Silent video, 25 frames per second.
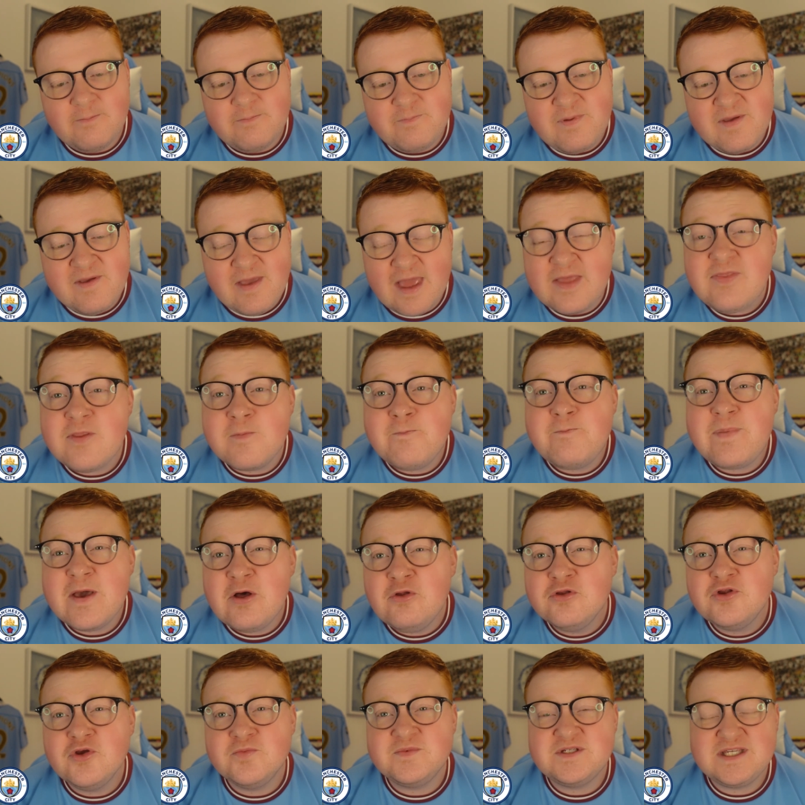in the
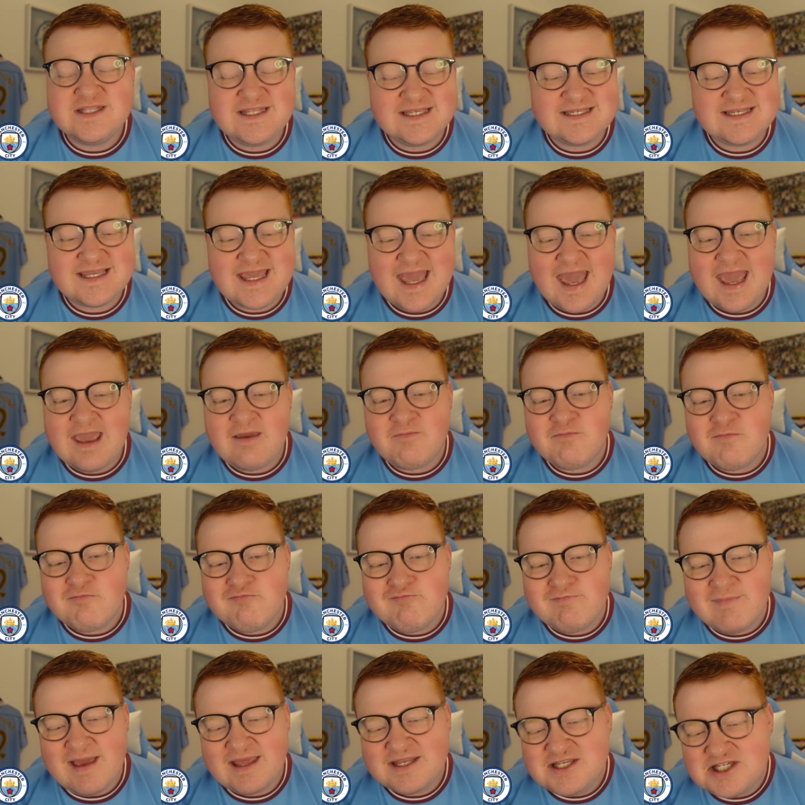build up to this game,
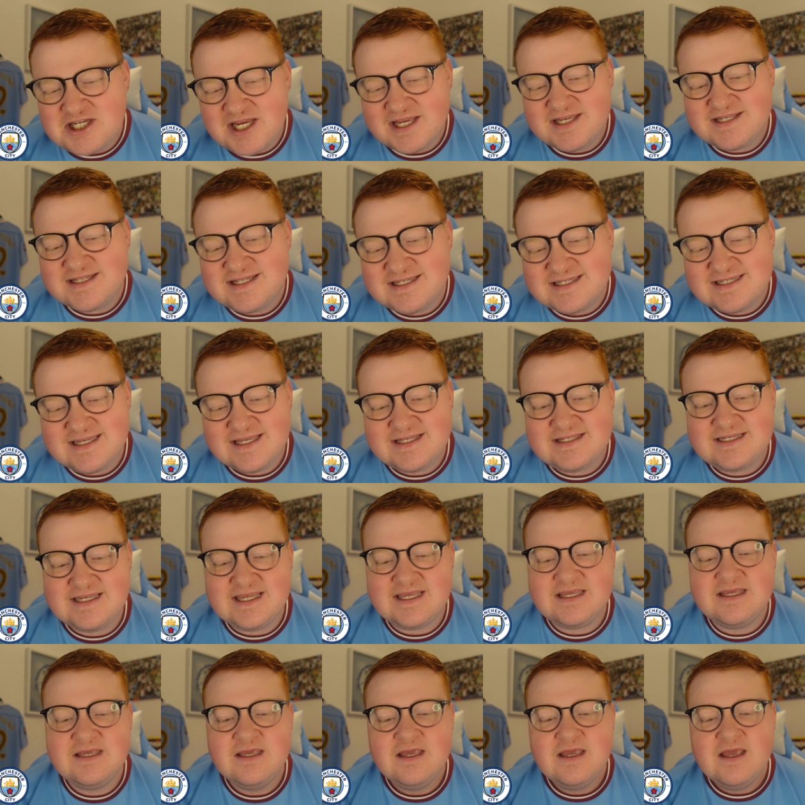Manchester
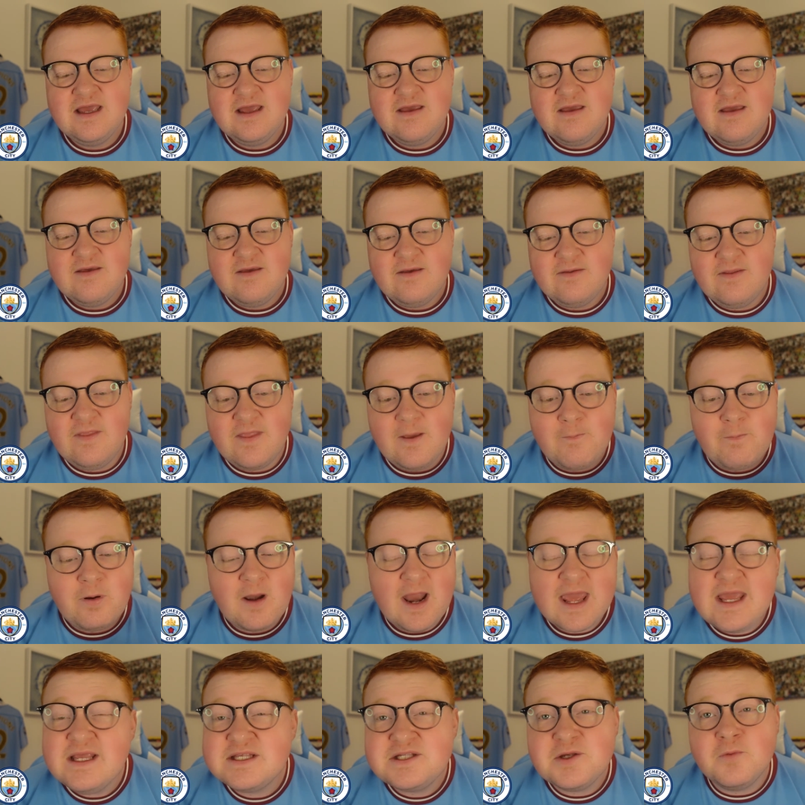City and the
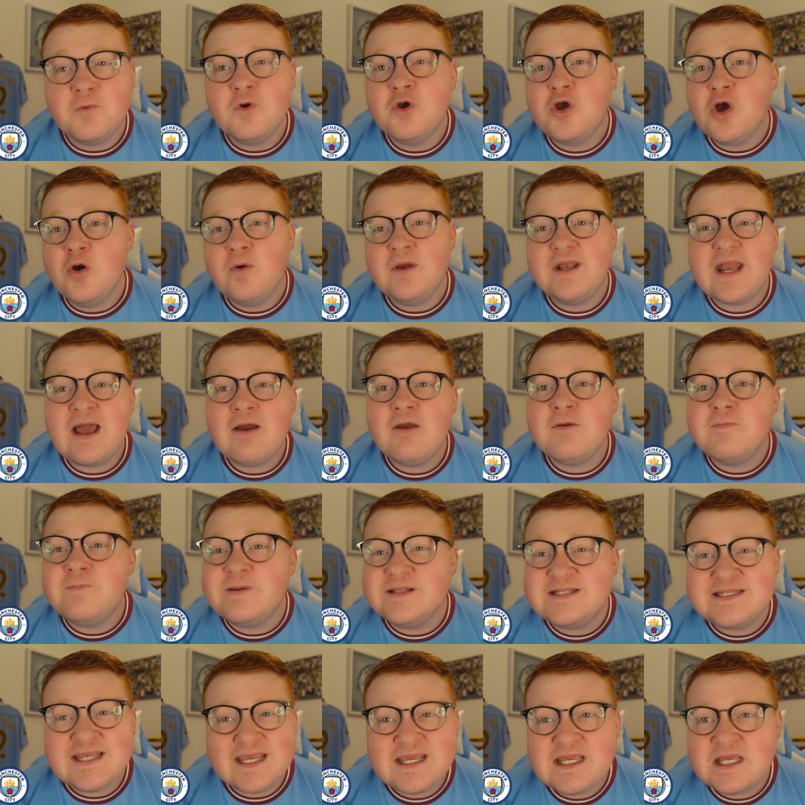players that were going out, in
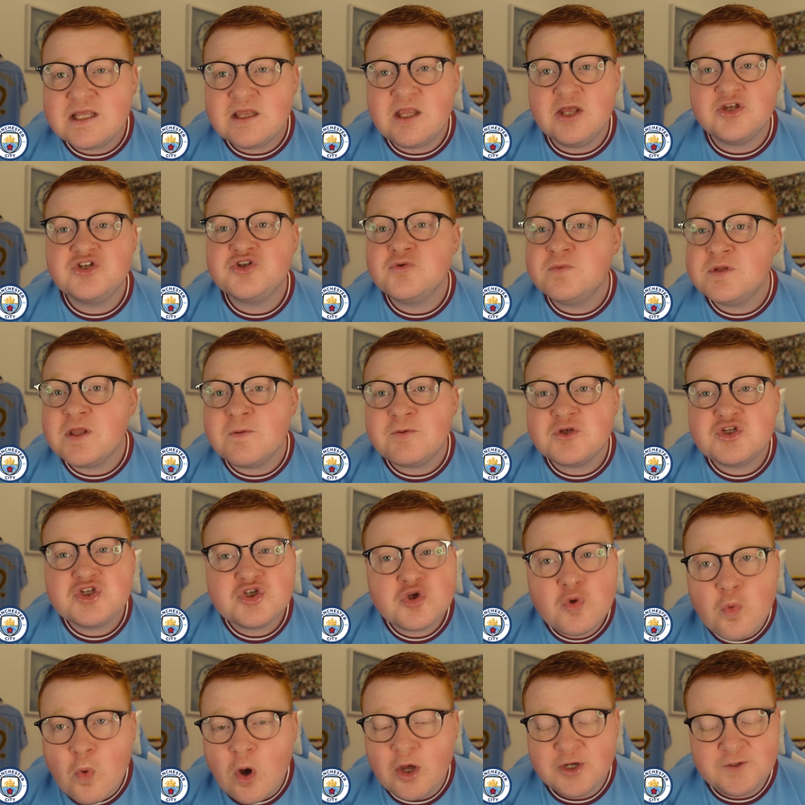particular, some of the
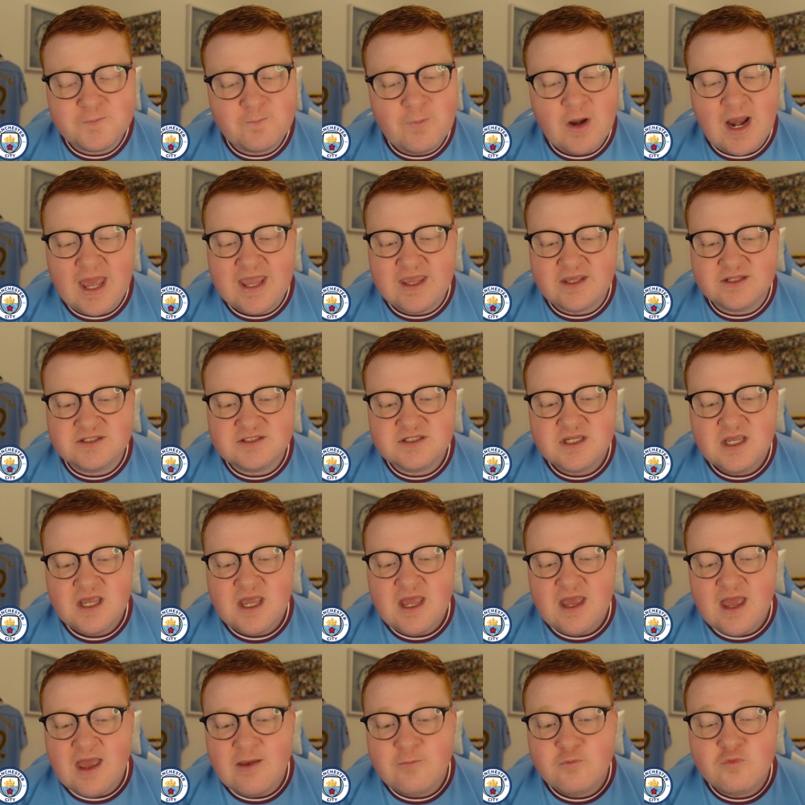squad players,
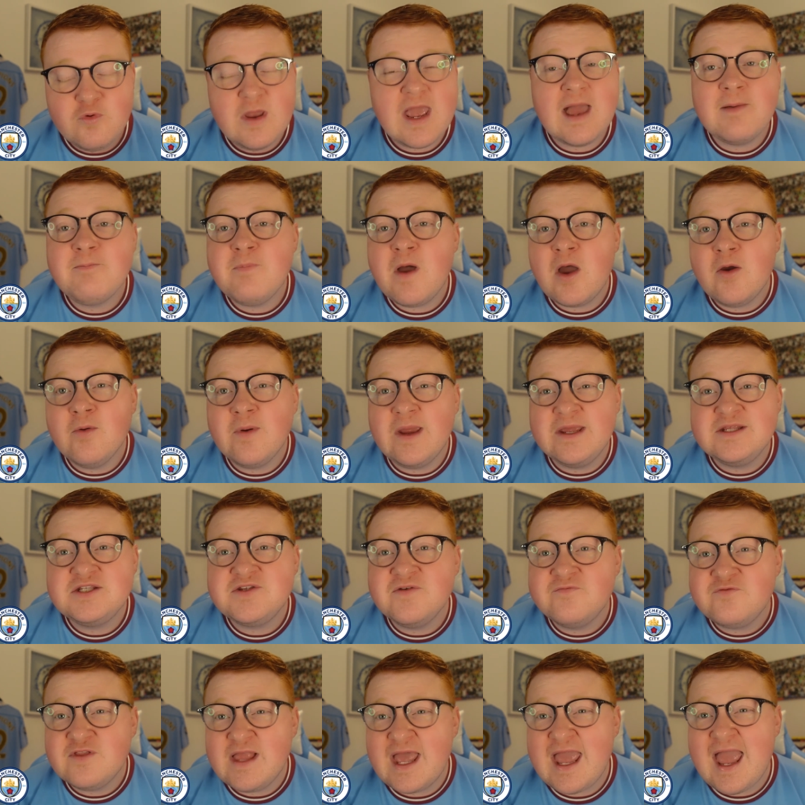and Riyad Mahrez
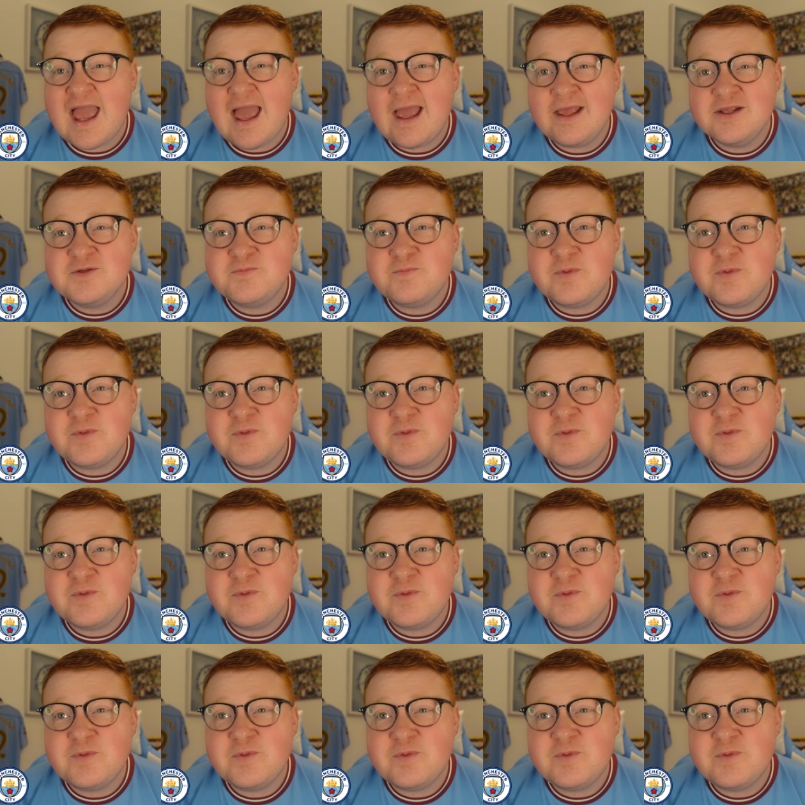of late has